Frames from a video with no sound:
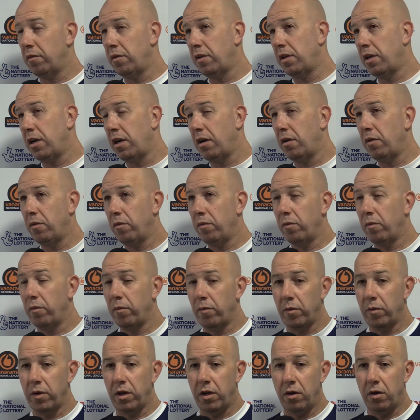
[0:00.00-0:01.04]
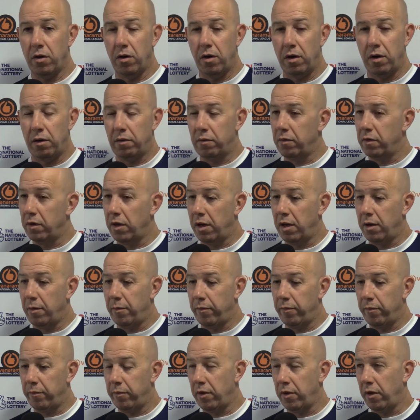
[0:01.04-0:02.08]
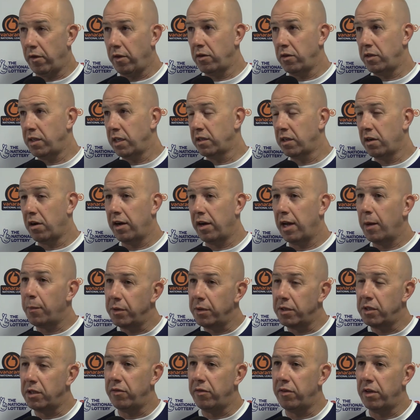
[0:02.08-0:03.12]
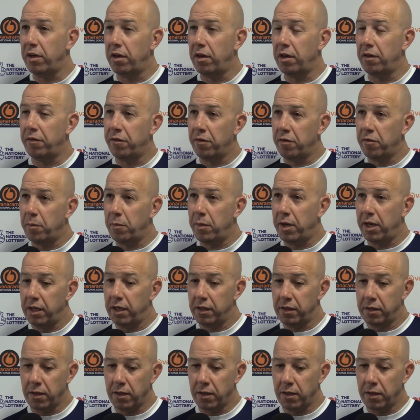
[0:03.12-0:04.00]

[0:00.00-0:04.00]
you're not, those things can't happen to you in the 94th minute.